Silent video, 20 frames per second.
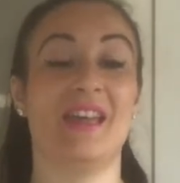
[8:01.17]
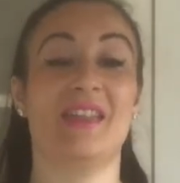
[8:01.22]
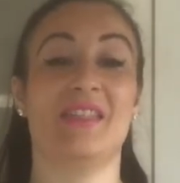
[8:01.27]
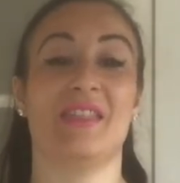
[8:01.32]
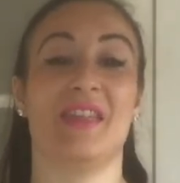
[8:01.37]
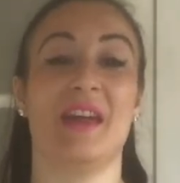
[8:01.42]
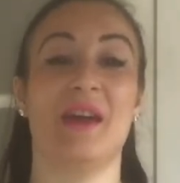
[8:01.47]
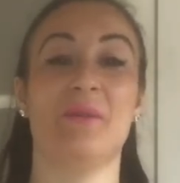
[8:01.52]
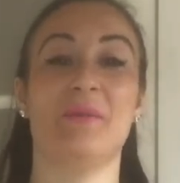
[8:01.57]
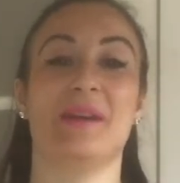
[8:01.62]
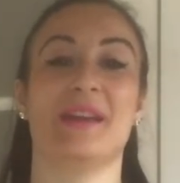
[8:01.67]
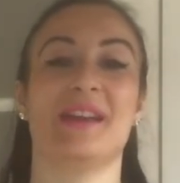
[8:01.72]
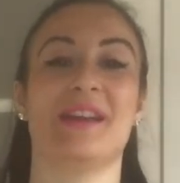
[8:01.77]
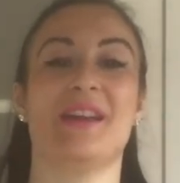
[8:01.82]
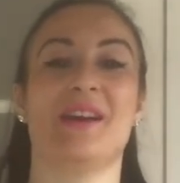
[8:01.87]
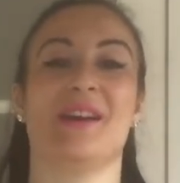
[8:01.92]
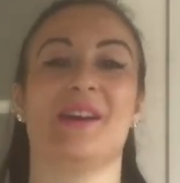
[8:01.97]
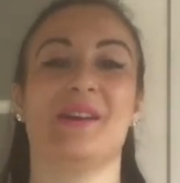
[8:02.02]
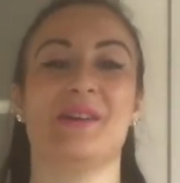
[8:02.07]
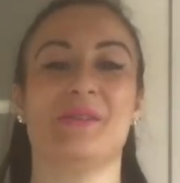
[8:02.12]
There we
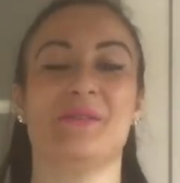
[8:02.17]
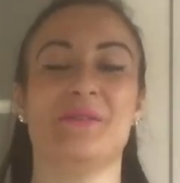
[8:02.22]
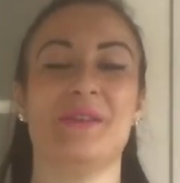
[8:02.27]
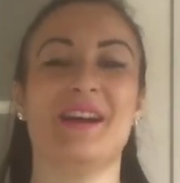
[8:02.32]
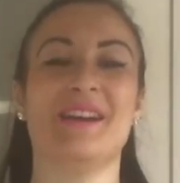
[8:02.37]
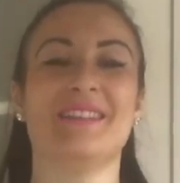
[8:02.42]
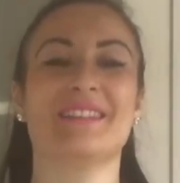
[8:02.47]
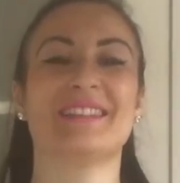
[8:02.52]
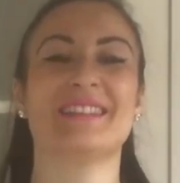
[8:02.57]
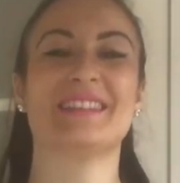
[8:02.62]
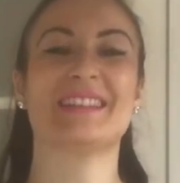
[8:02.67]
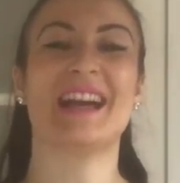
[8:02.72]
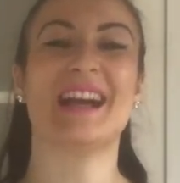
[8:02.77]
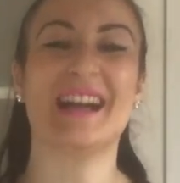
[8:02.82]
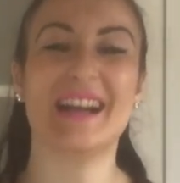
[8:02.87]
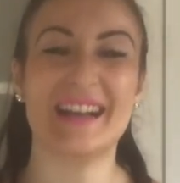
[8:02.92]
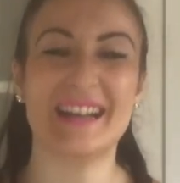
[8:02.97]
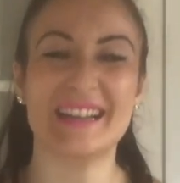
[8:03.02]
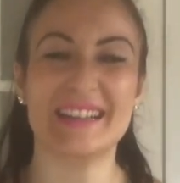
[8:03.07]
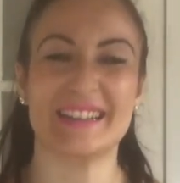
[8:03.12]
go. Well
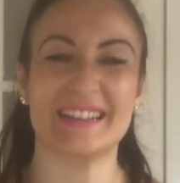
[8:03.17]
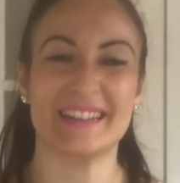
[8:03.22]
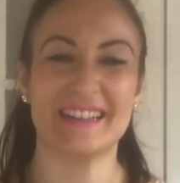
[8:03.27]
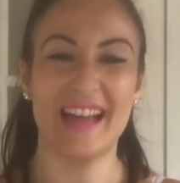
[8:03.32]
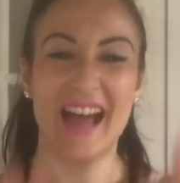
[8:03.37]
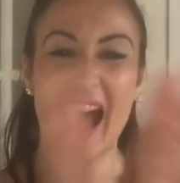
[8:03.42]
done.